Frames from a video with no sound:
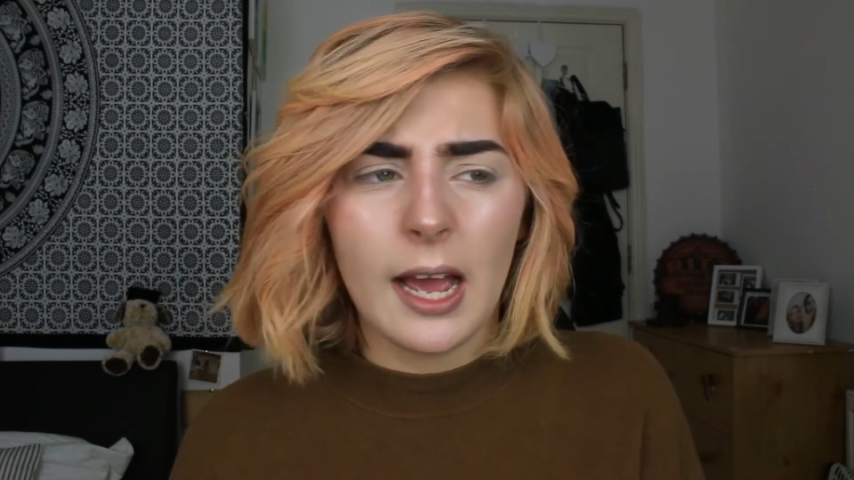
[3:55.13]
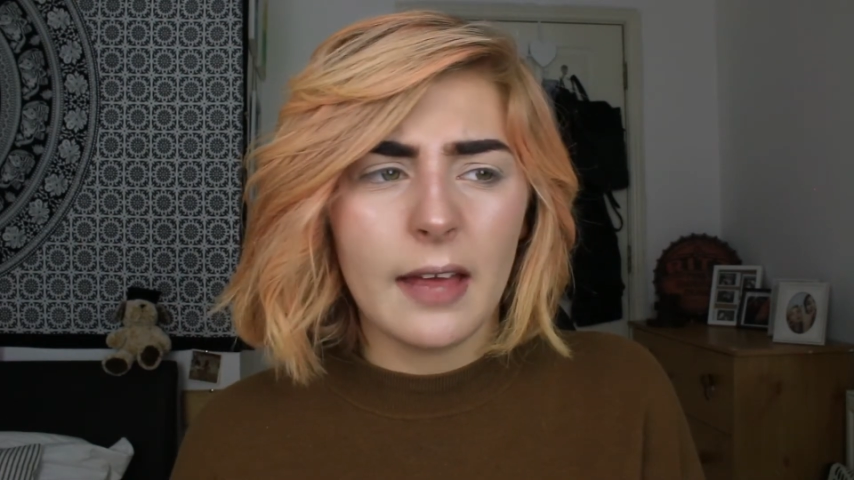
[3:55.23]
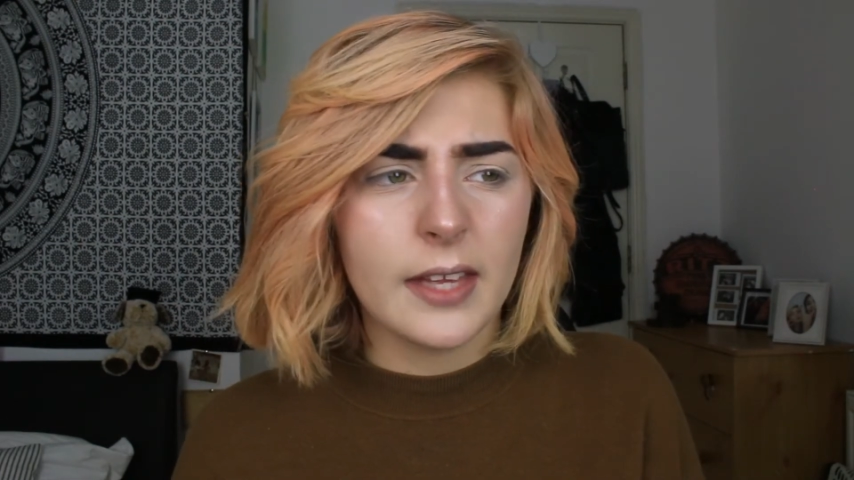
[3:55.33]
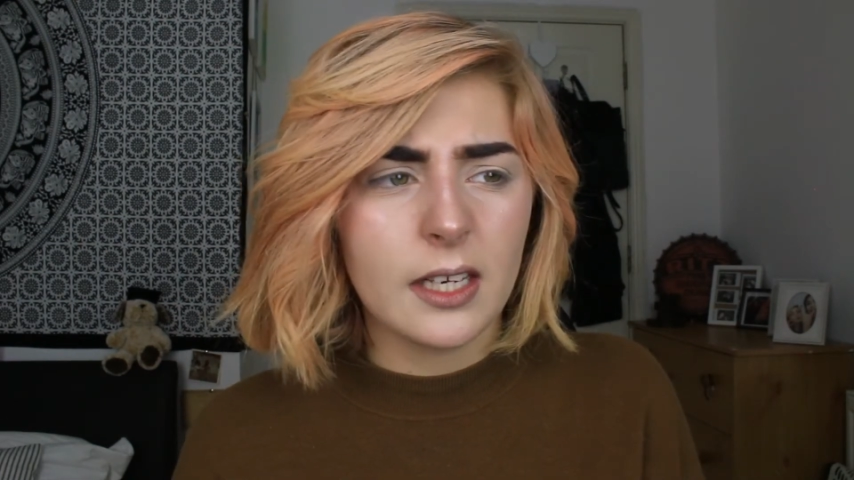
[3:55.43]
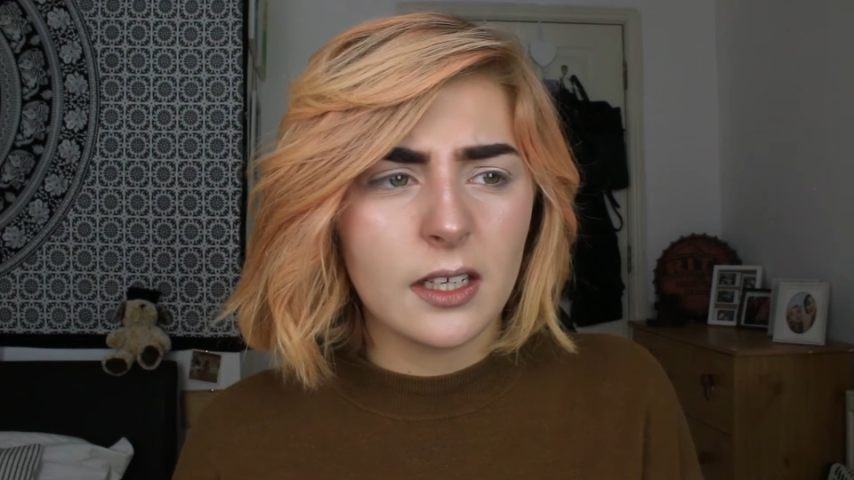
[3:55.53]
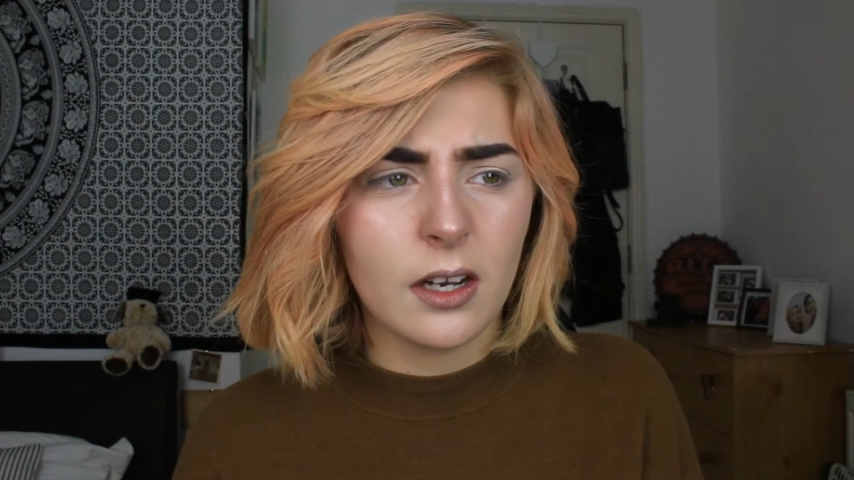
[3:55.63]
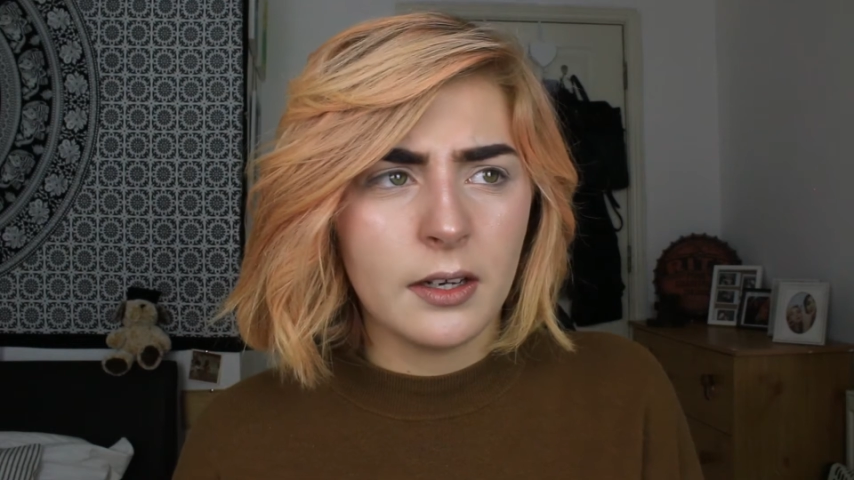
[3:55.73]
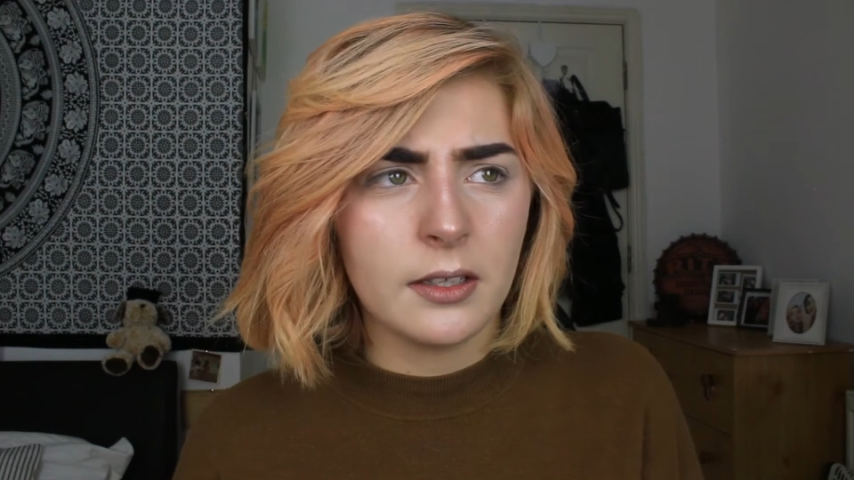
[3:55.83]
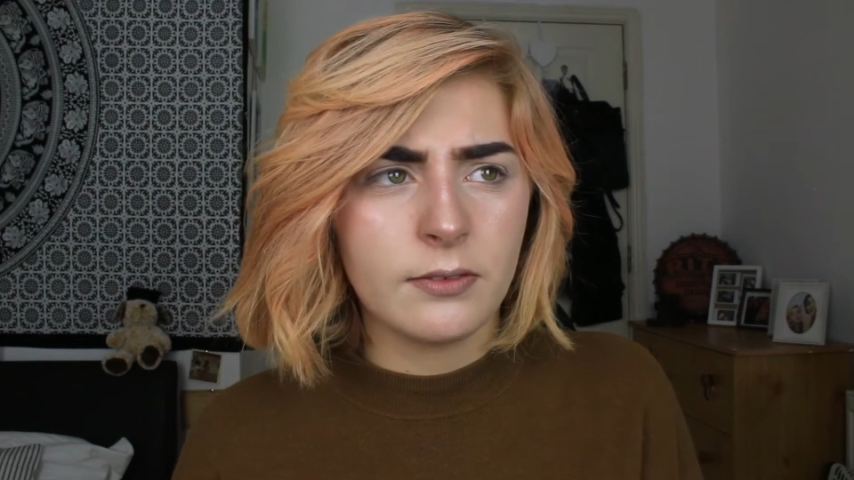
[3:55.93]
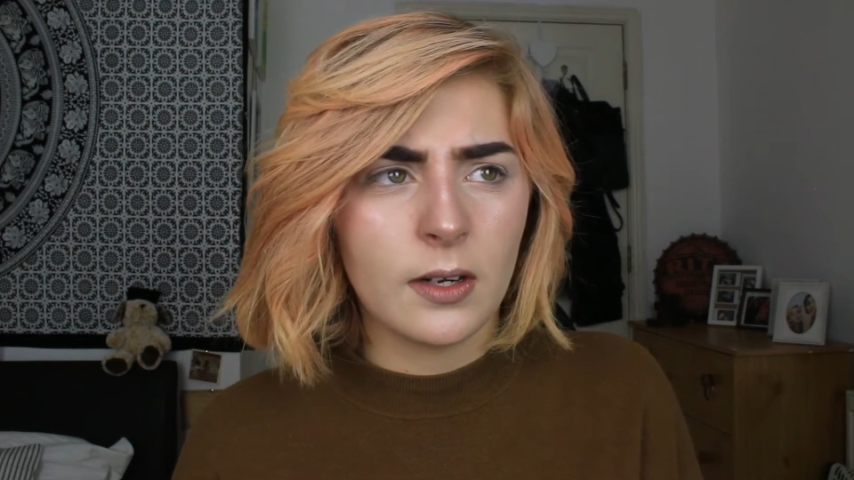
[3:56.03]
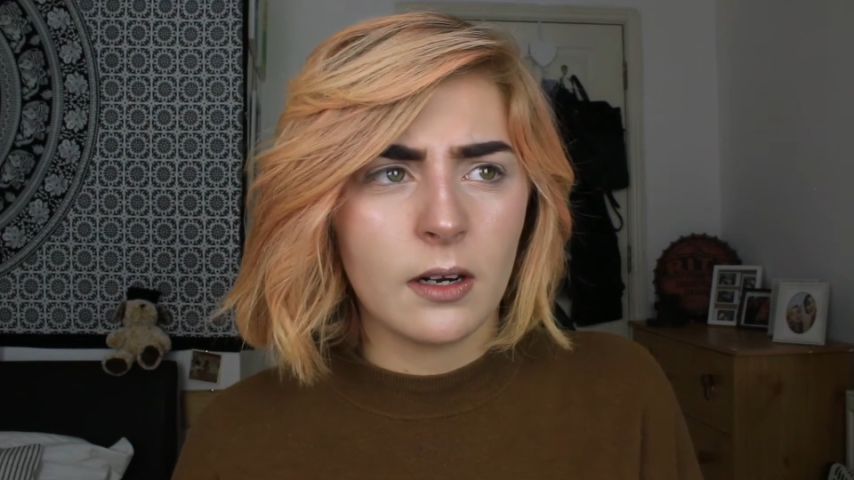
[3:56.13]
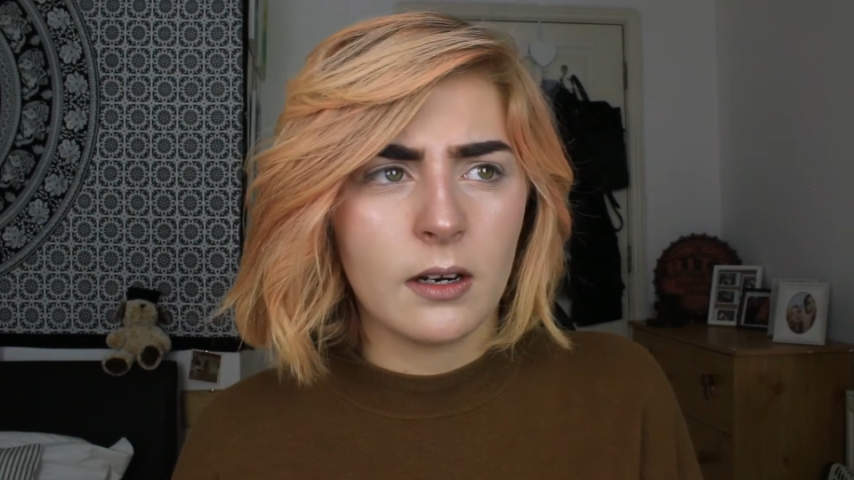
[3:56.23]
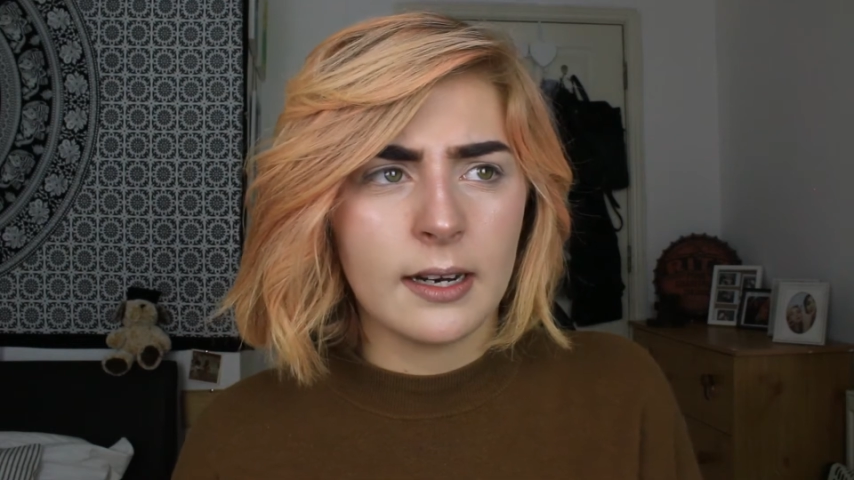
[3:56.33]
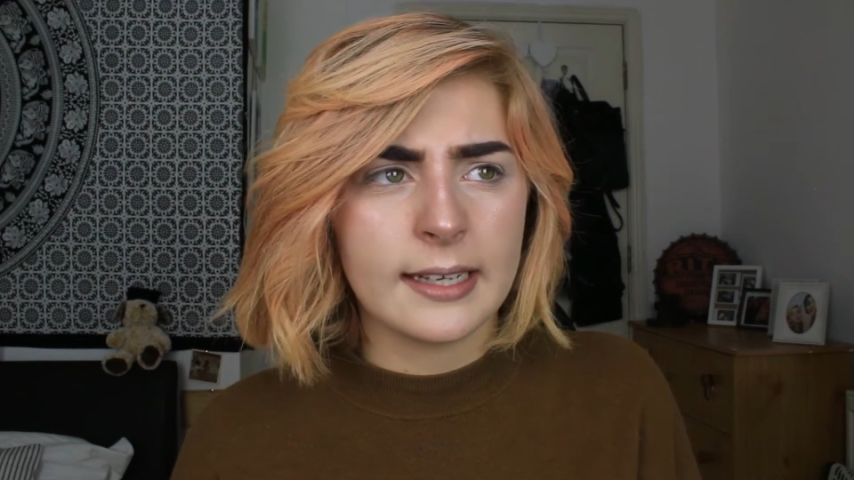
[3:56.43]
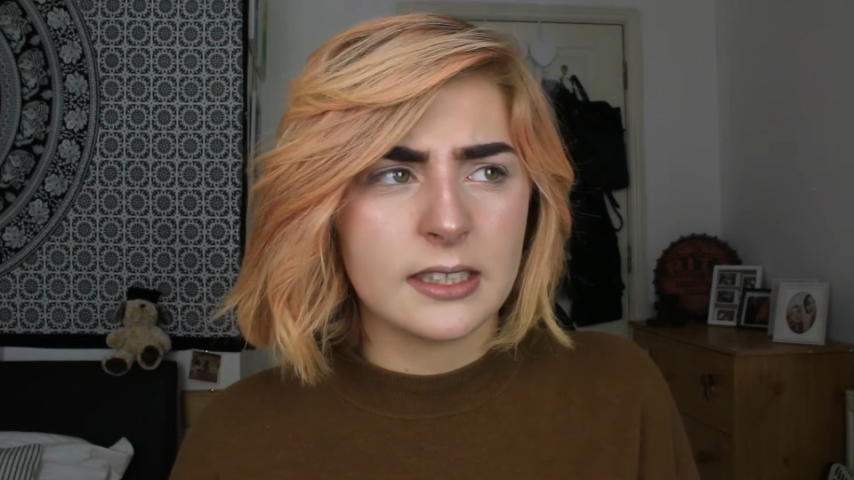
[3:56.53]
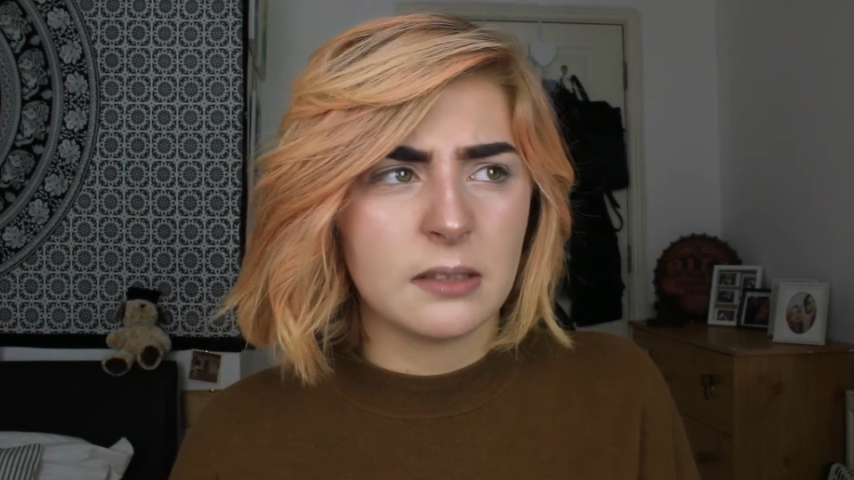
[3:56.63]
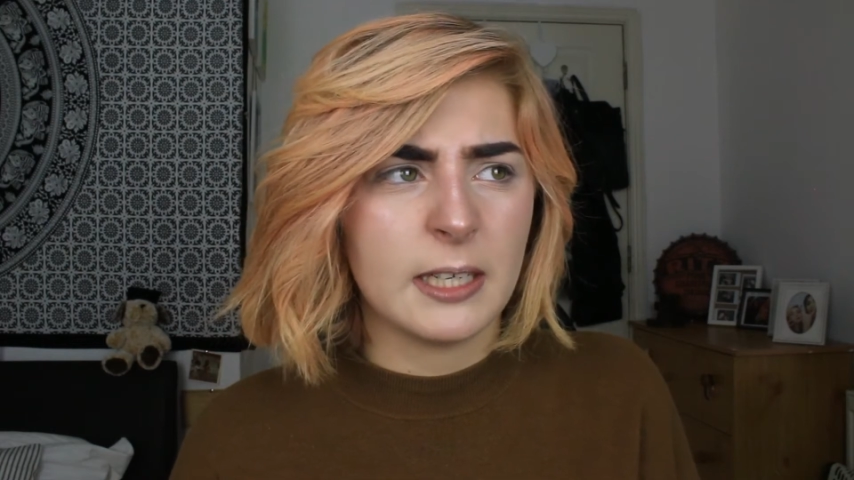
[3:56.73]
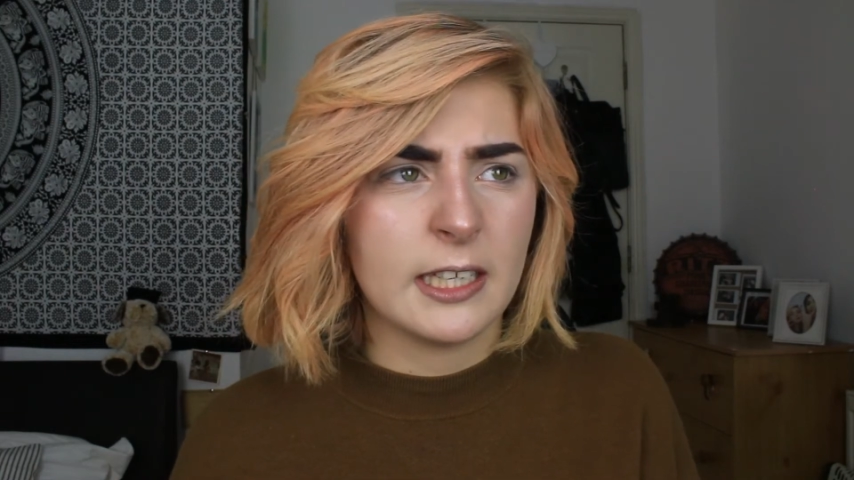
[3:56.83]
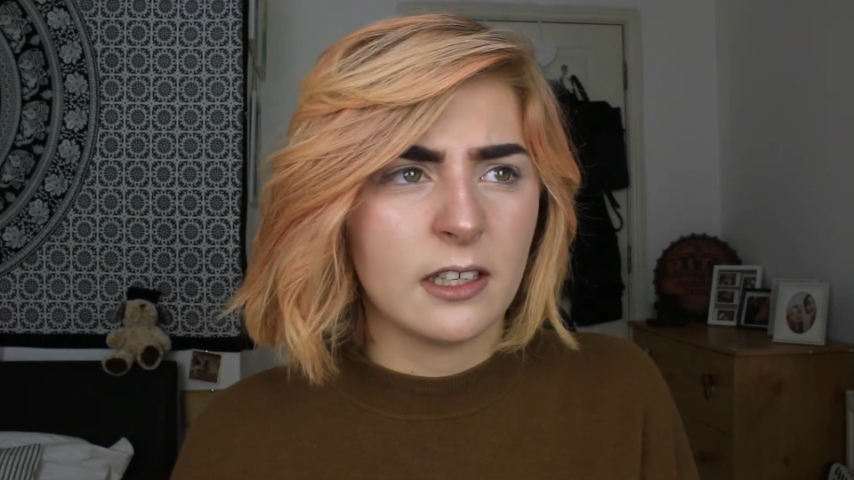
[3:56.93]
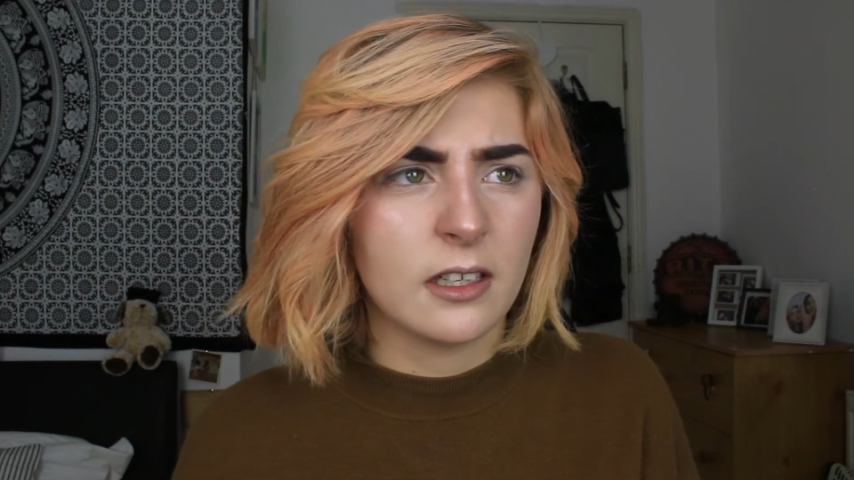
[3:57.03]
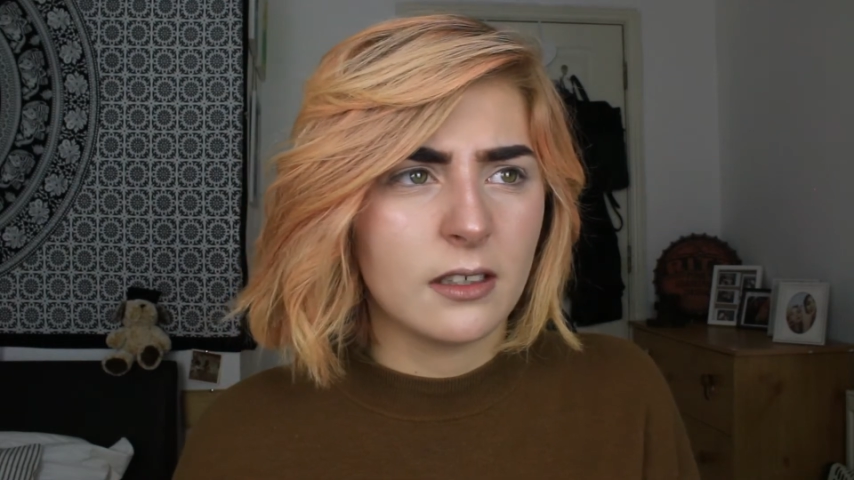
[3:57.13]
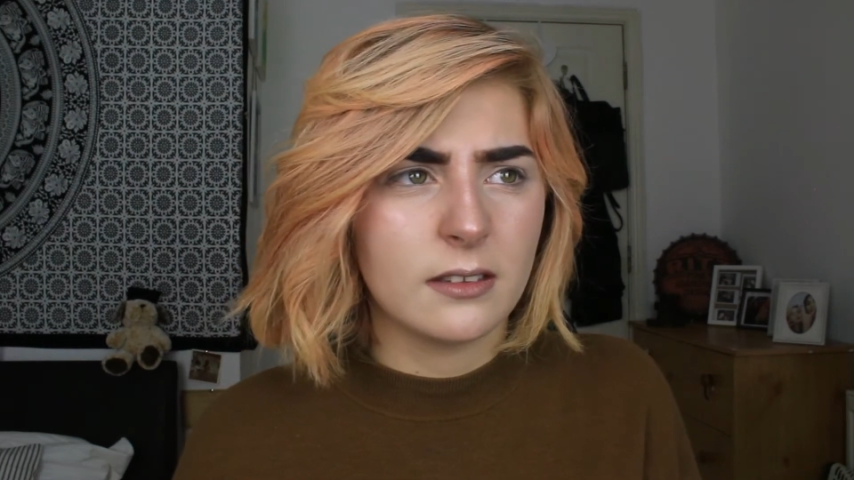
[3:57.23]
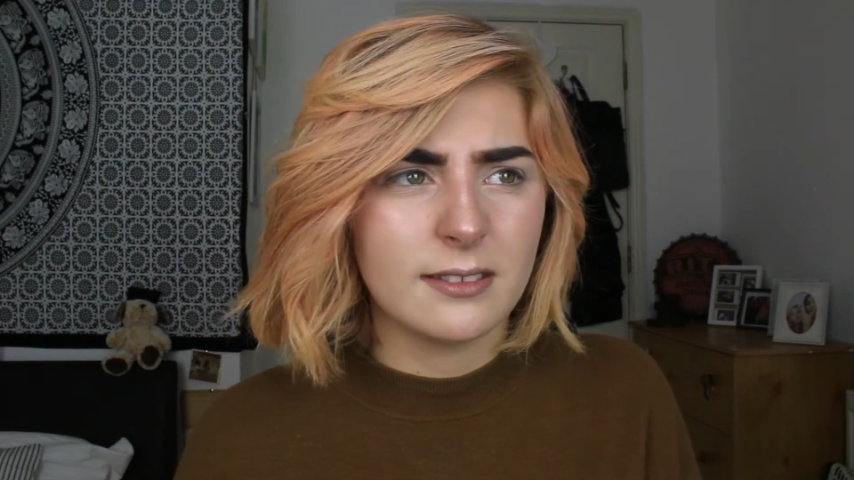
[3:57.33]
and then it kind of clicked to me that